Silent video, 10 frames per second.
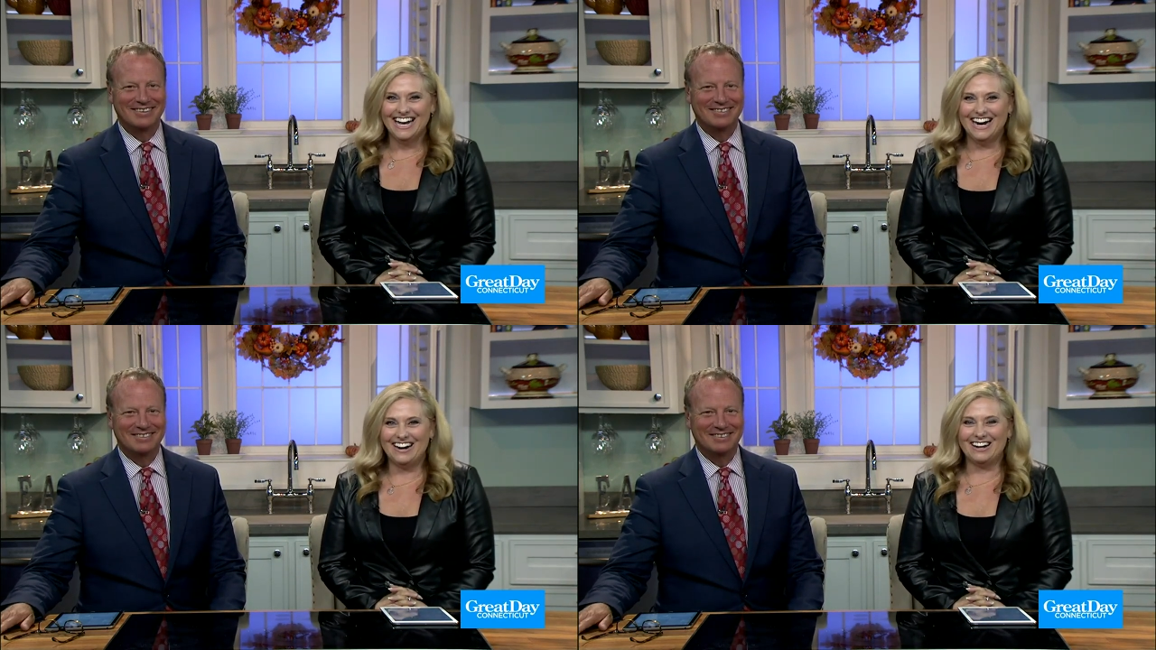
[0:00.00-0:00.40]

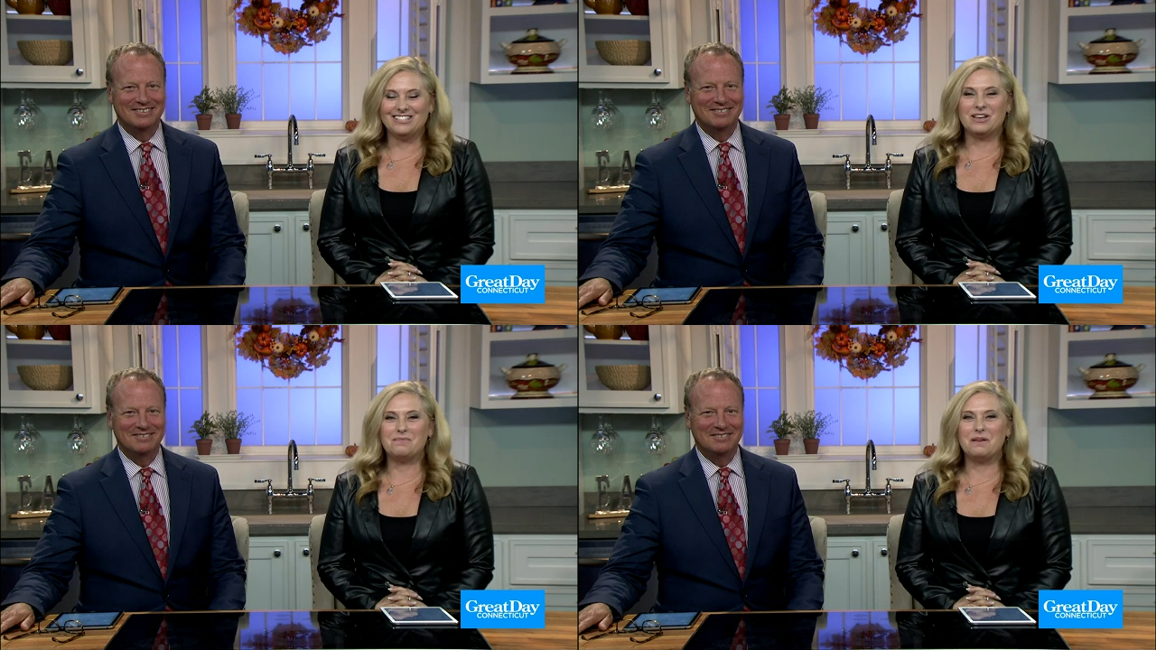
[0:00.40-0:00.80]
Speaker 1: all right.
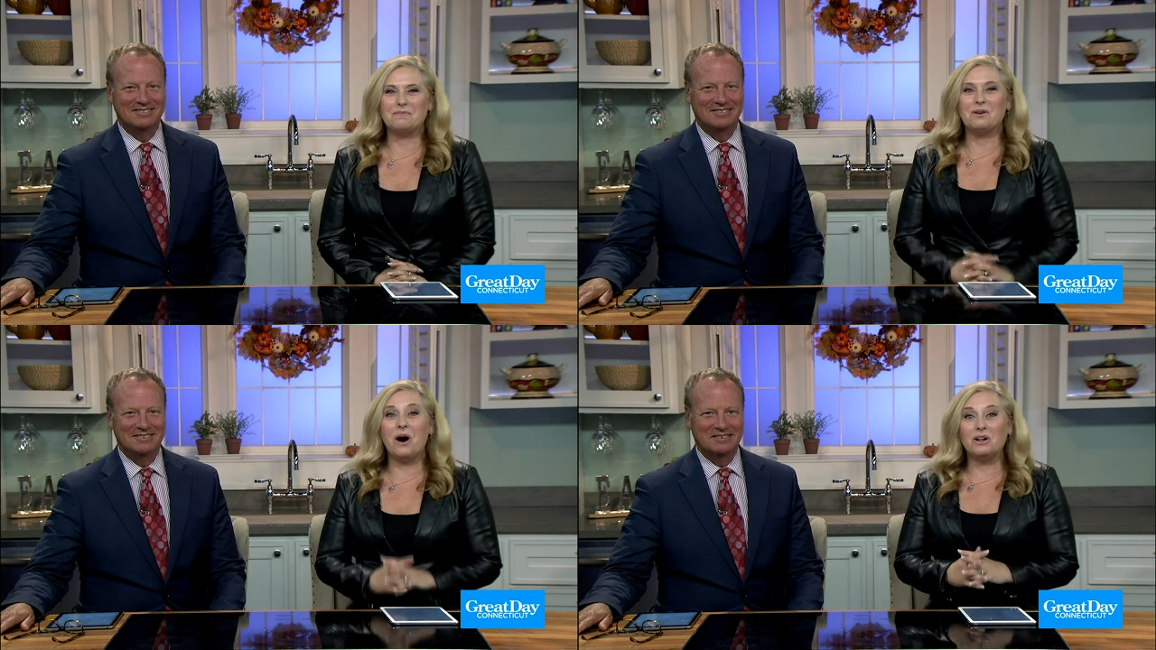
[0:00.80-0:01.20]
So people
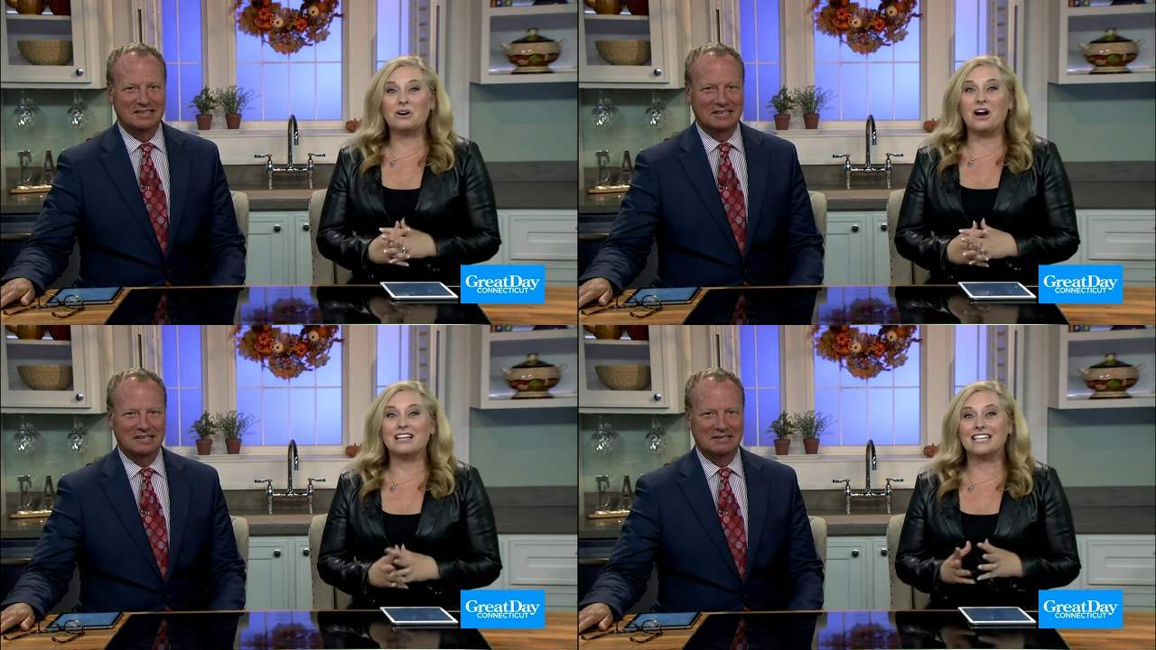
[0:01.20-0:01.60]
all
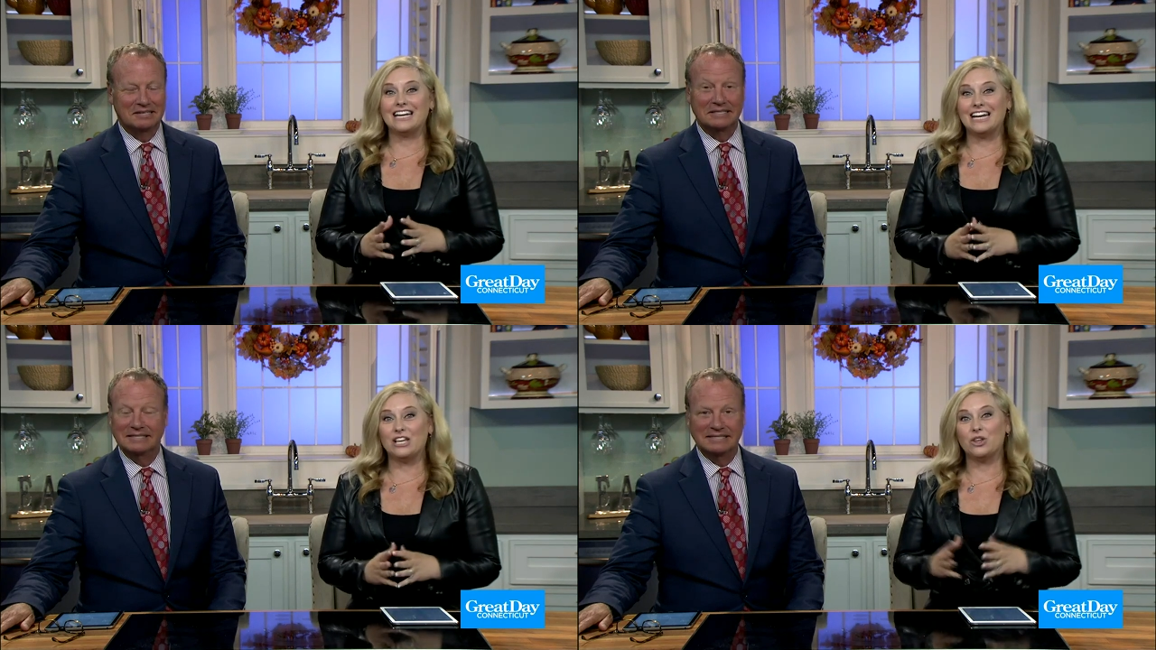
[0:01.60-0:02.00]
across
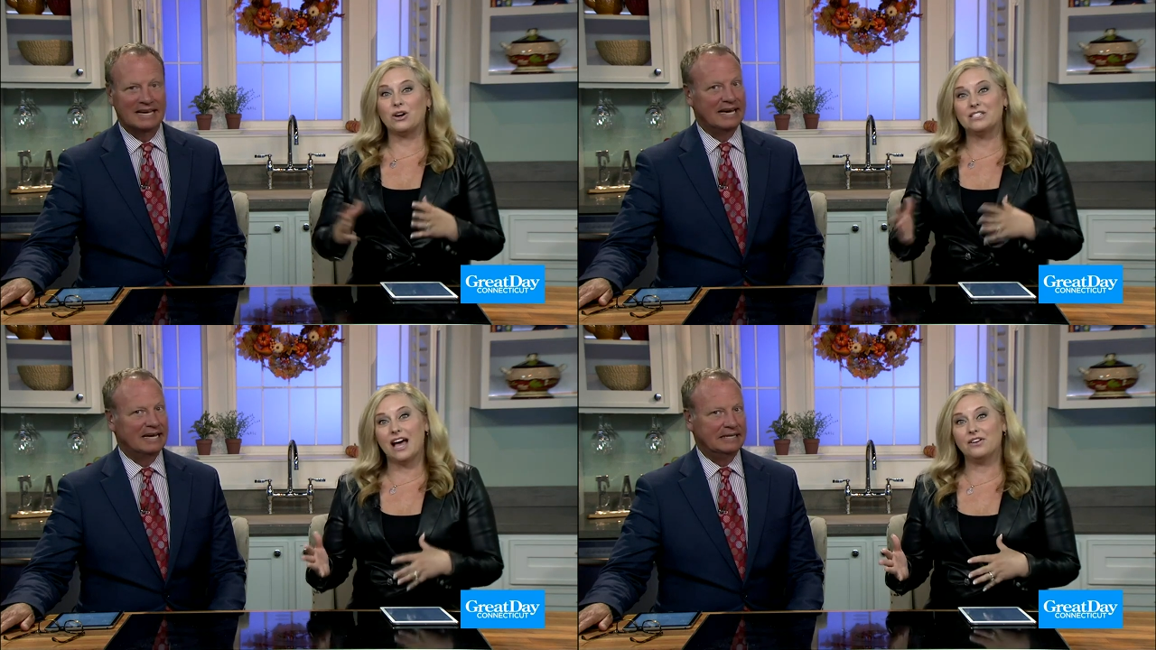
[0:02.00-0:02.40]
Connecticut though are yeah.
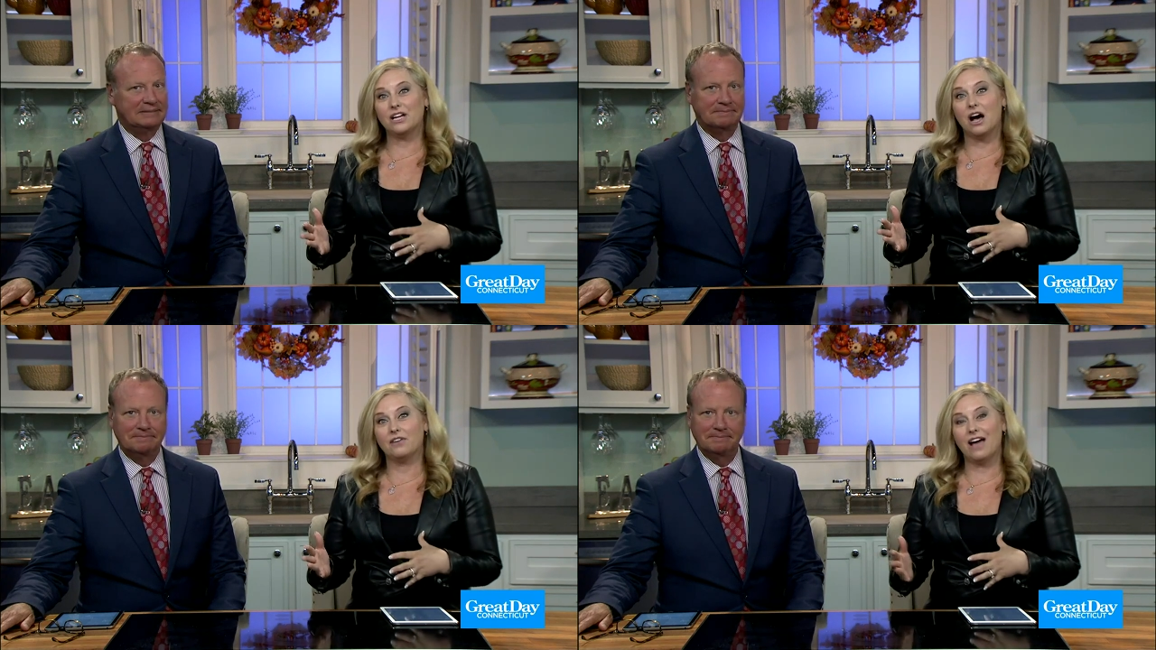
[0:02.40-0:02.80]
sounding
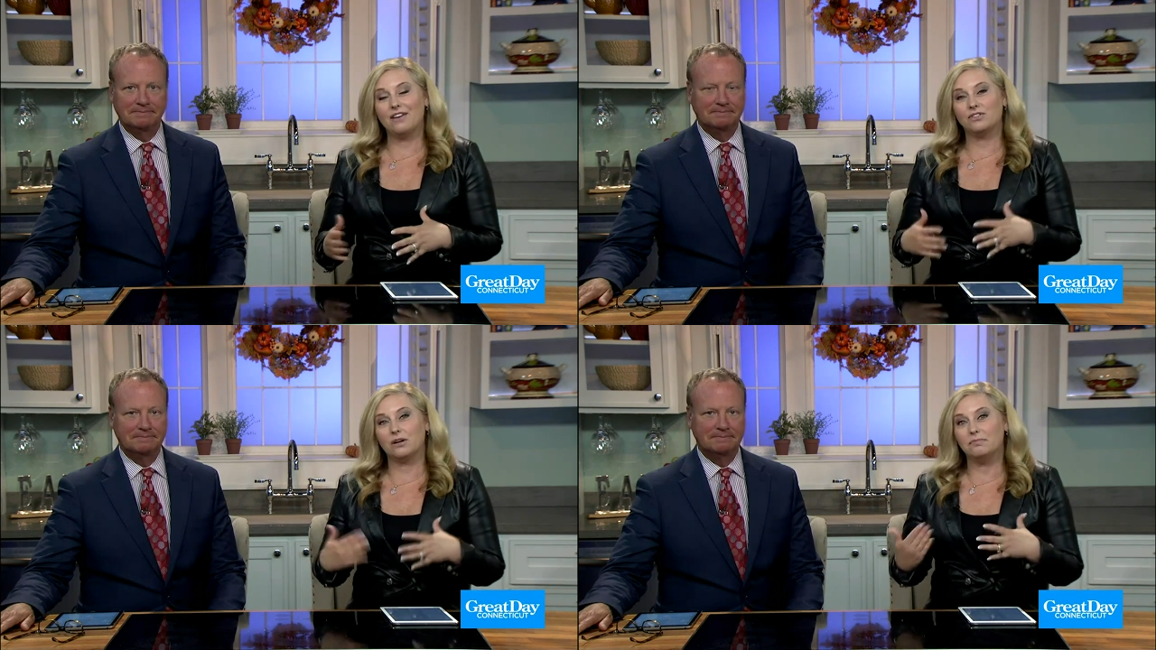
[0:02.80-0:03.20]
off
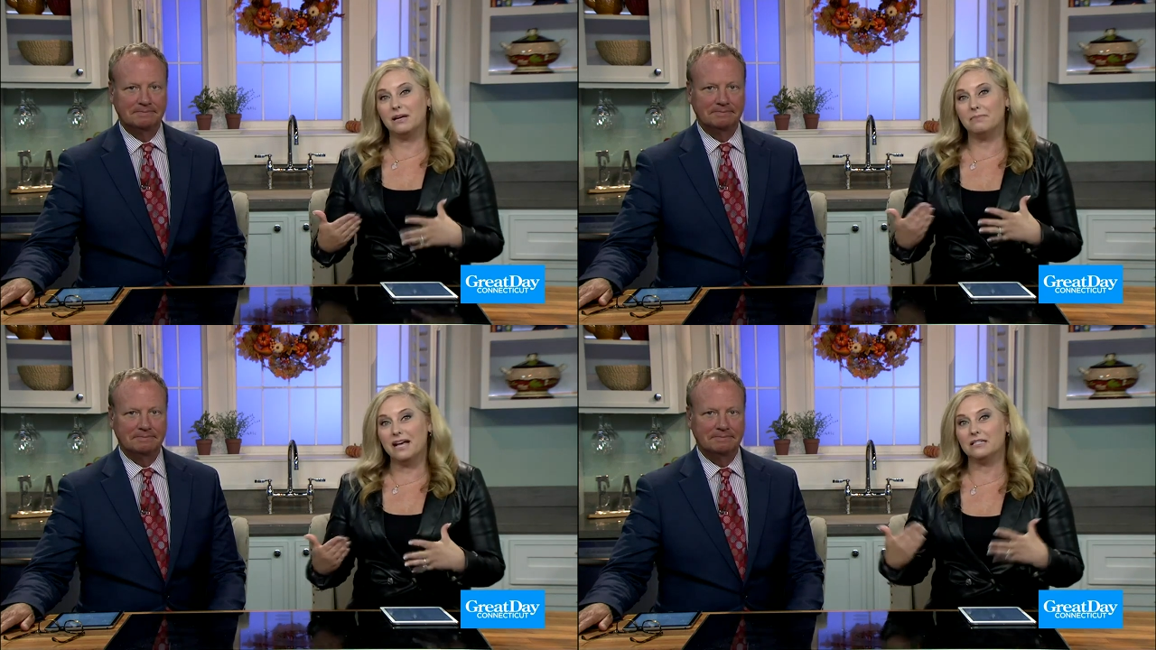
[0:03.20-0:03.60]
after a big
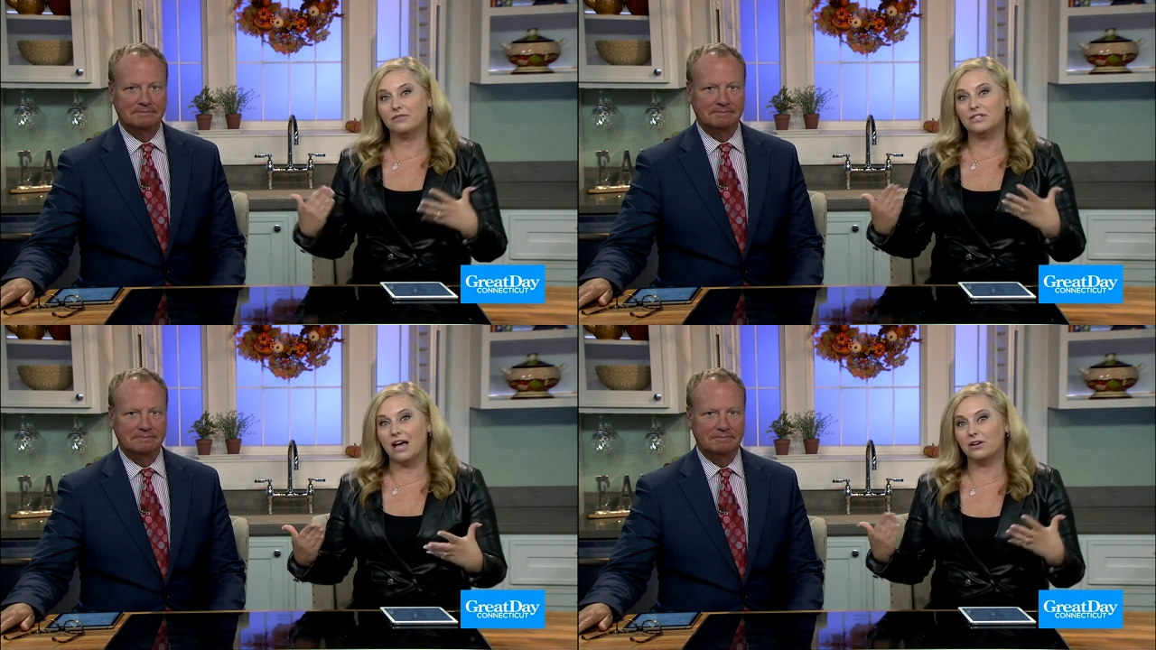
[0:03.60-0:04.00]
mess of
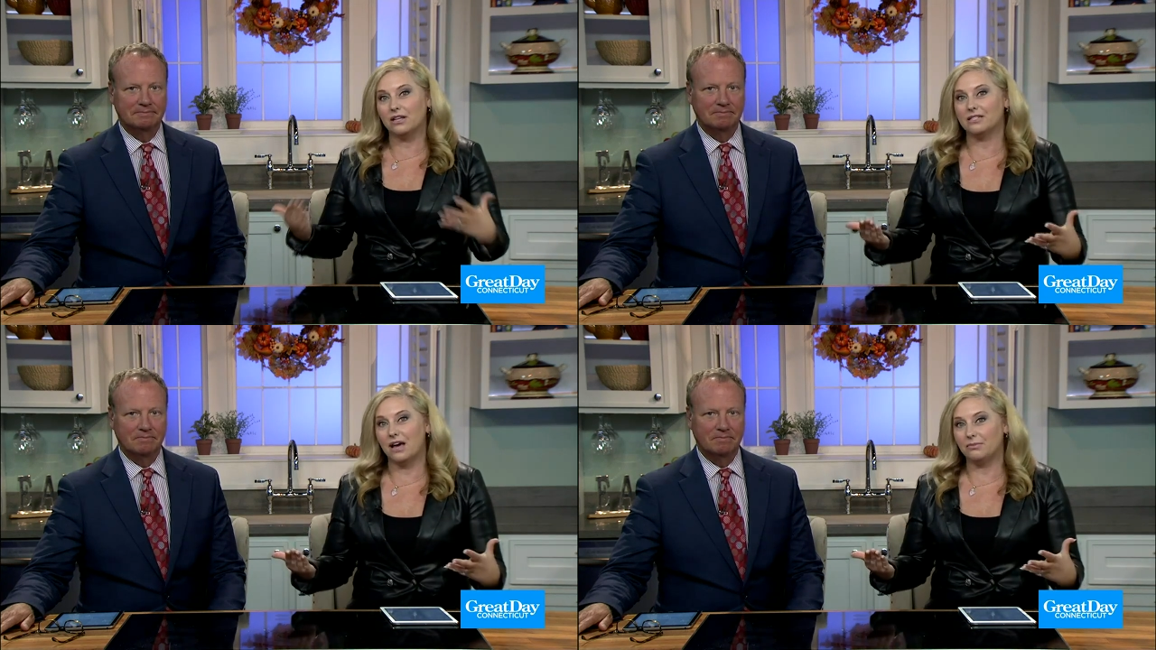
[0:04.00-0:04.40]
Sound on
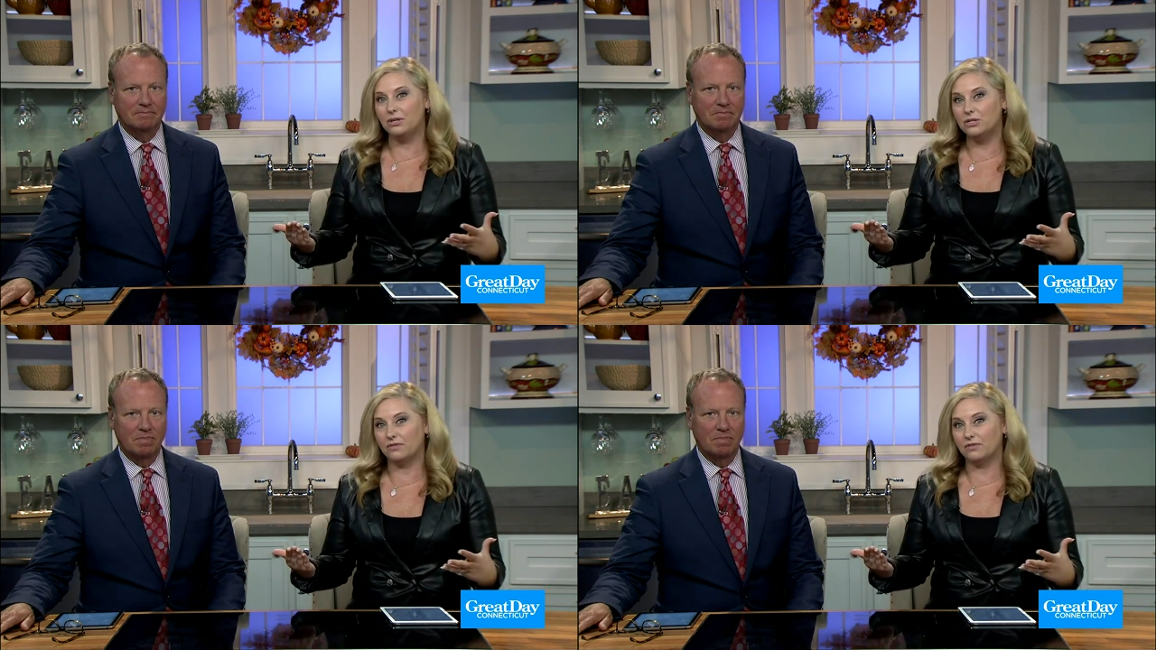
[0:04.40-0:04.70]
Sound Music